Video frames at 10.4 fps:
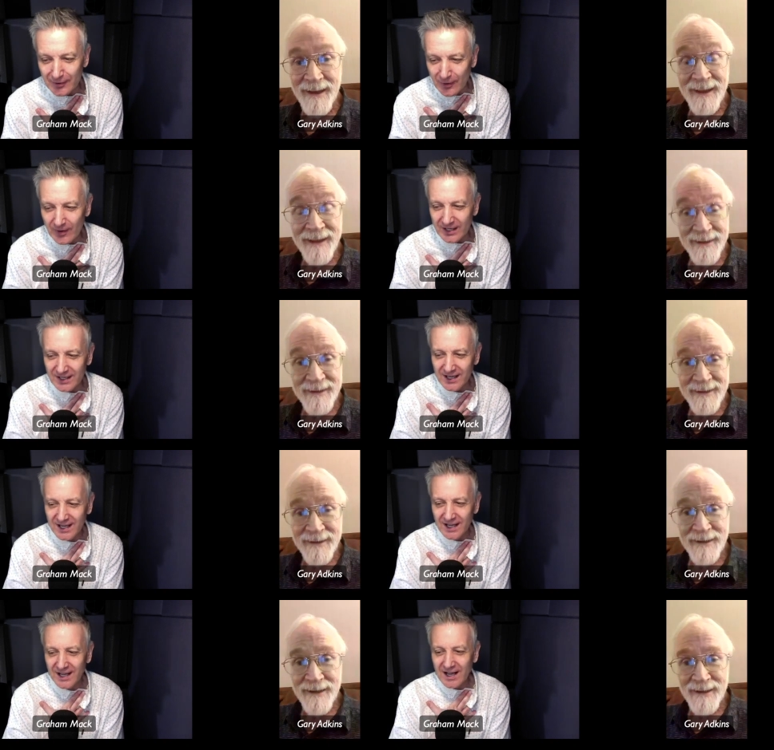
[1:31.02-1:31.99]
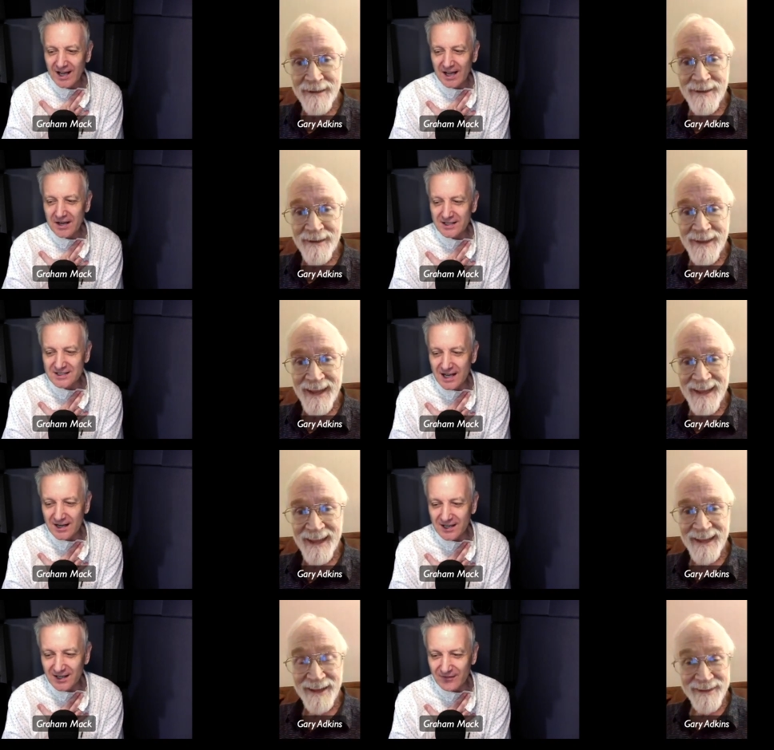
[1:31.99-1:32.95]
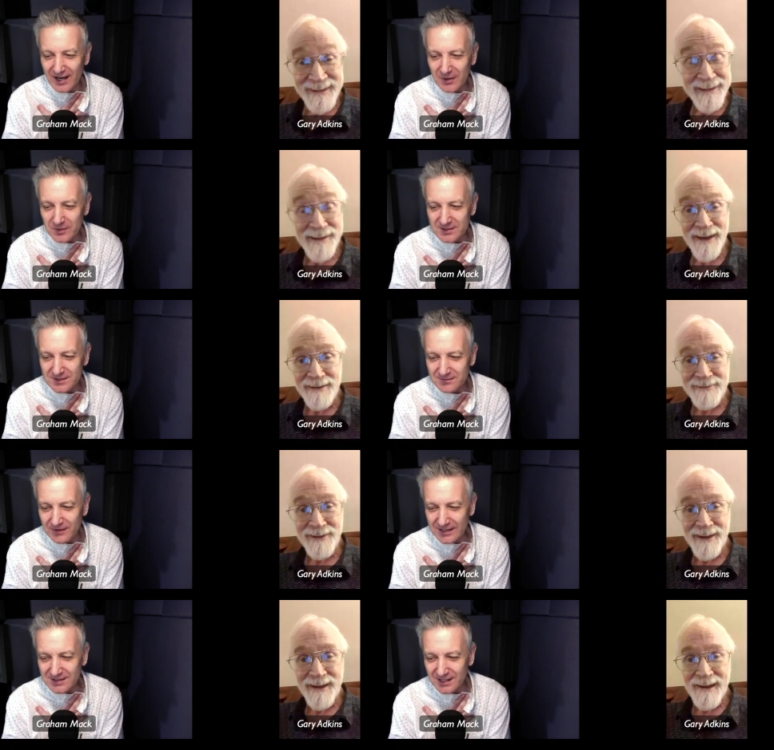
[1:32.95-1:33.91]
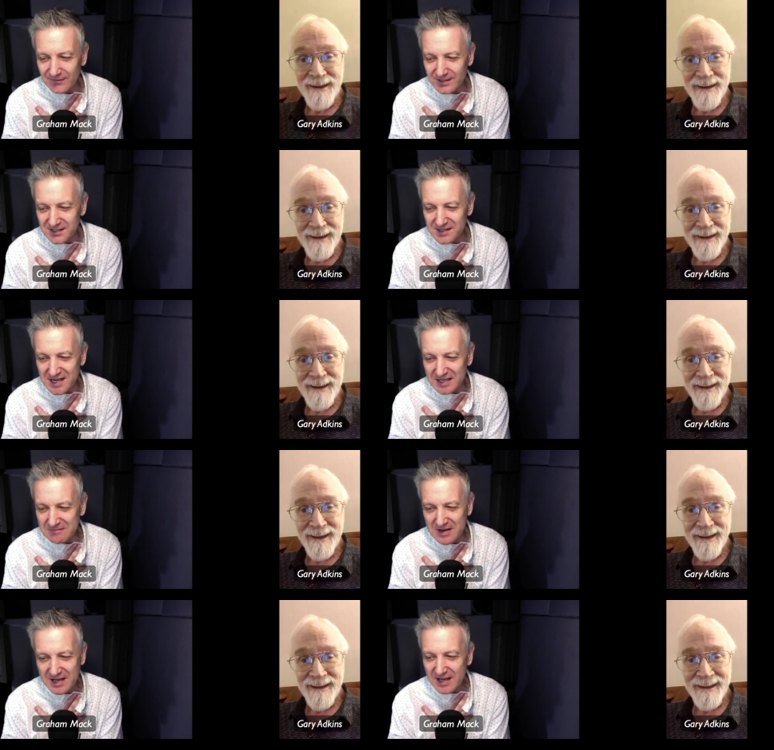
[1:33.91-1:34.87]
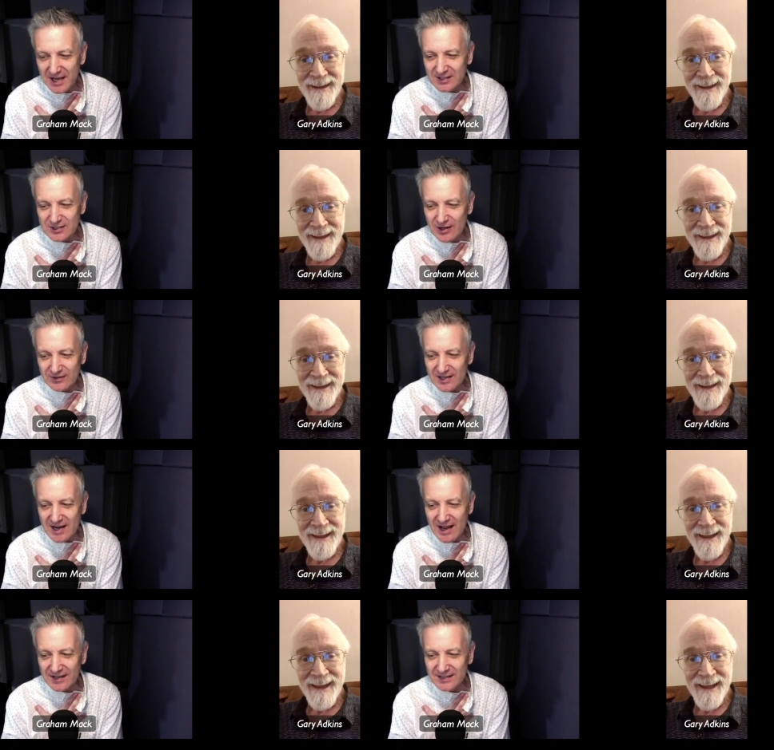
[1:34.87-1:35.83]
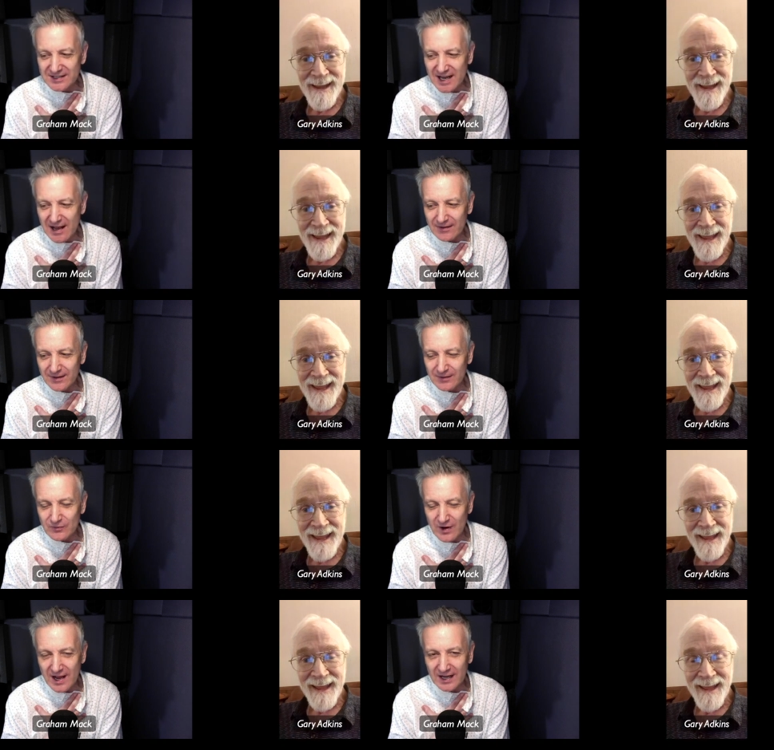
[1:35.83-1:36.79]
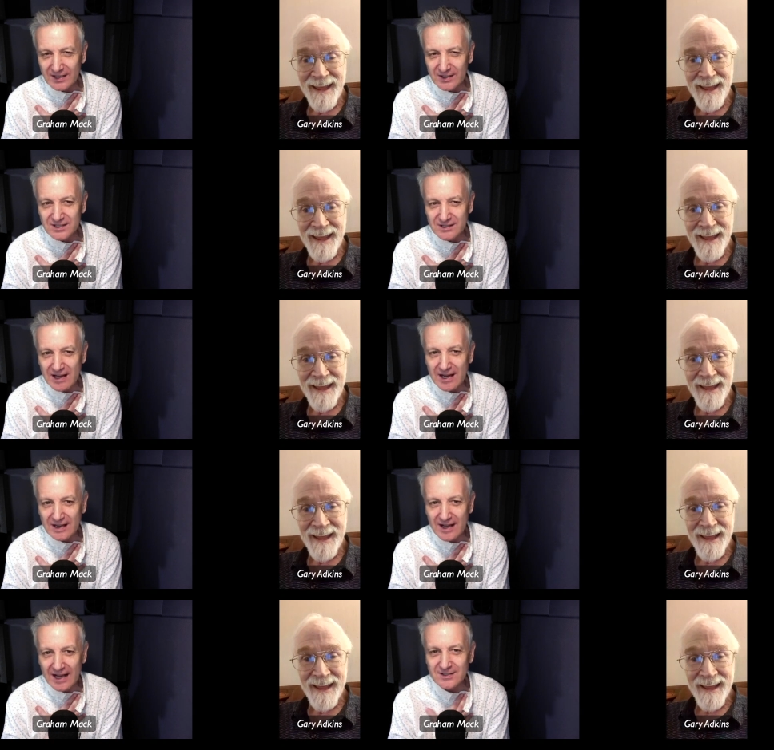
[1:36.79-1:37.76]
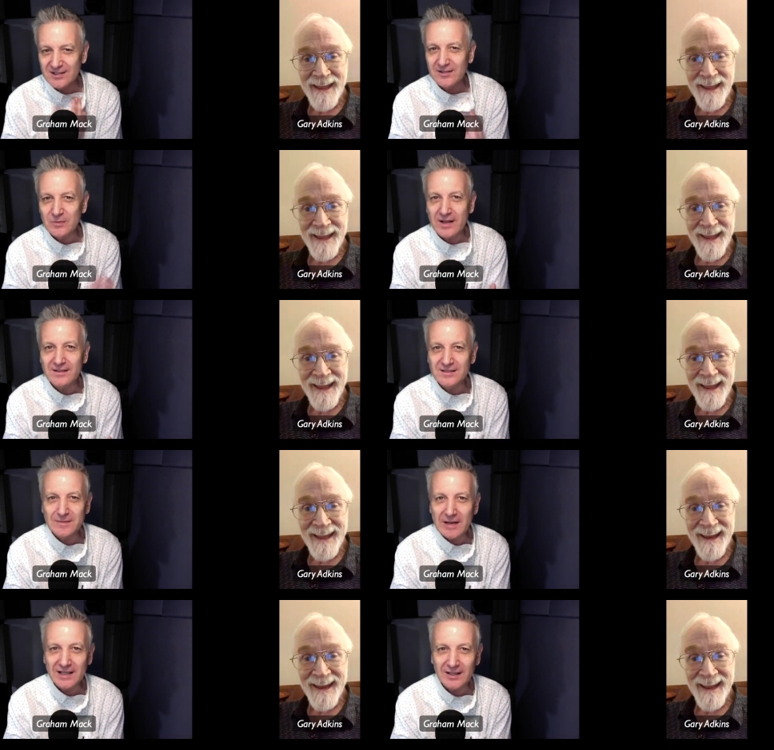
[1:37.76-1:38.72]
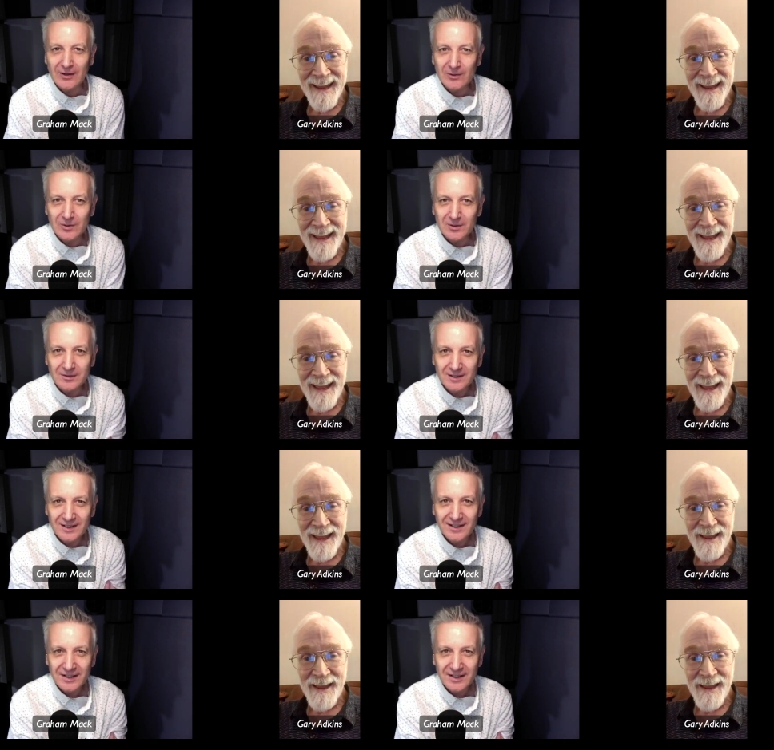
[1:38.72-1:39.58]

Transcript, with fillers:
Speaker 1: Illinois, I can tell you that if anyone's fancying visiting, it's not the kind of town that really does need excellent weather to make it cool.